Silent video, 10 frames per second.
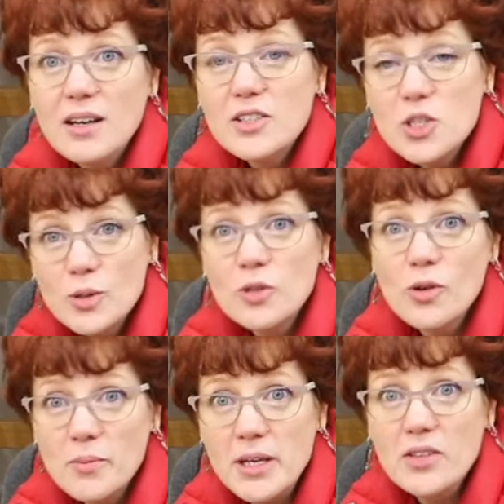to
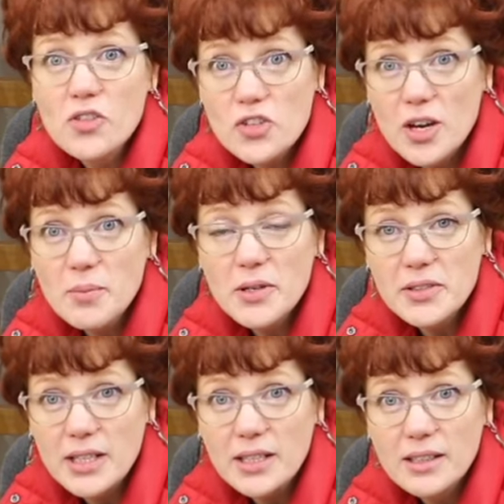annoy me at the shop all
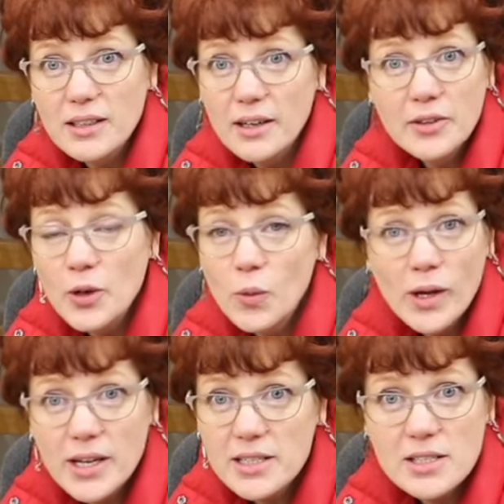day. I don't know what
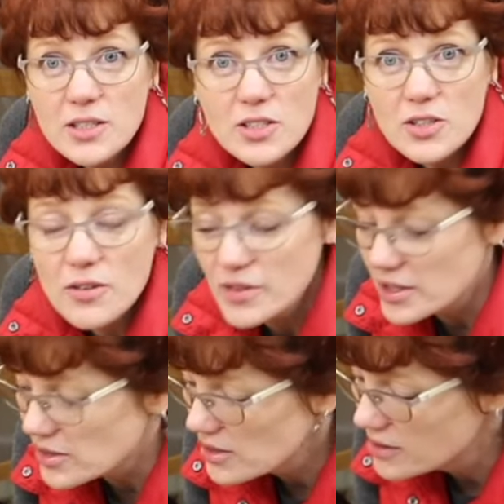I did to deserve
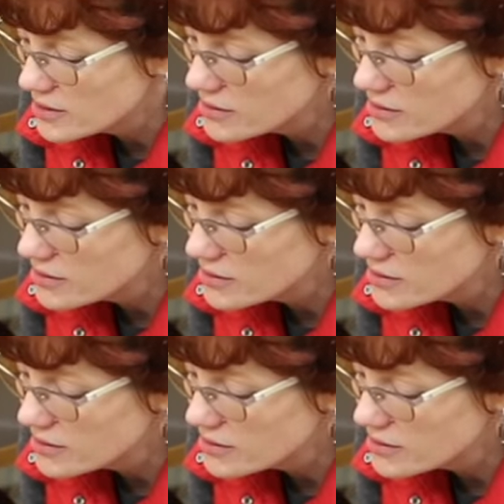this.